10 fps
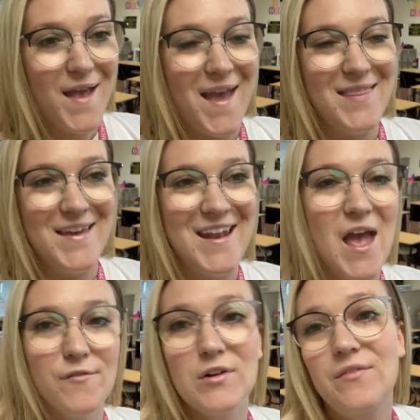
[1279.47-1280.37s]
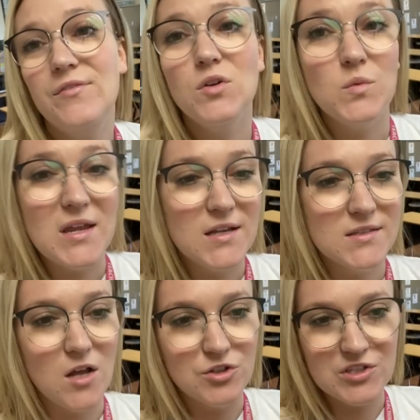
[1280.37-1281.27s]
and then every few weeks,
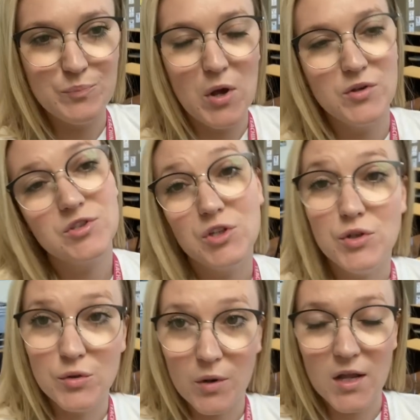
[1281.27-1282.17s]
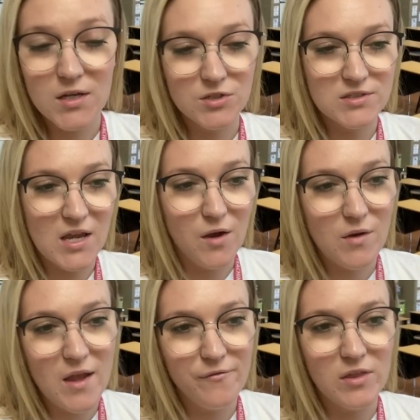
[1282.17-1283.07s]
I'll just post a new one and just say,
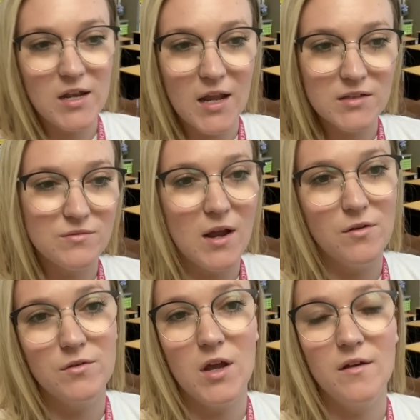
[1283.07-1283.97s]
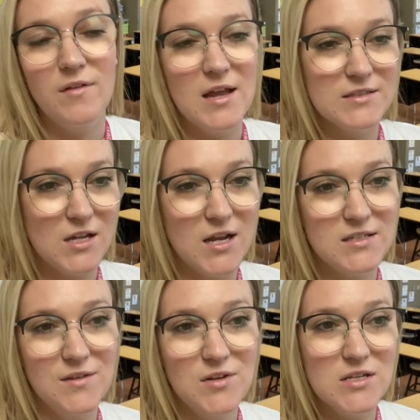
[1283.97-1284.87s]
okay, for the next round of hands-on
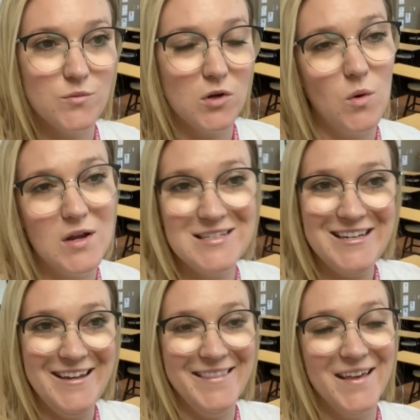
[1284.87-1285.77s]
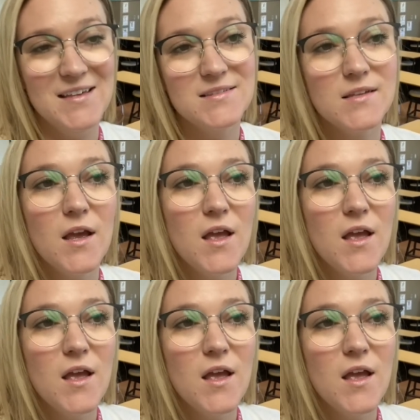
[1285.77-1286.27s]
activities, we're going to need this.